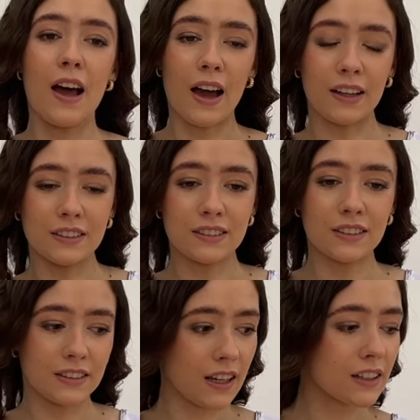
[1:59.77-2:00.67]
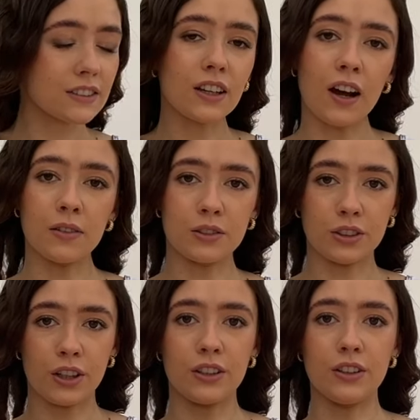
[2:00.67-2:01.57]
And next I'll
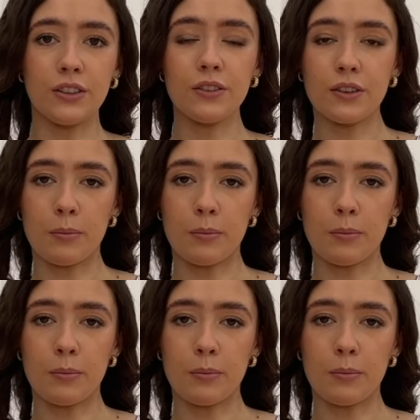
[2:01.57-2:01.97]
show you the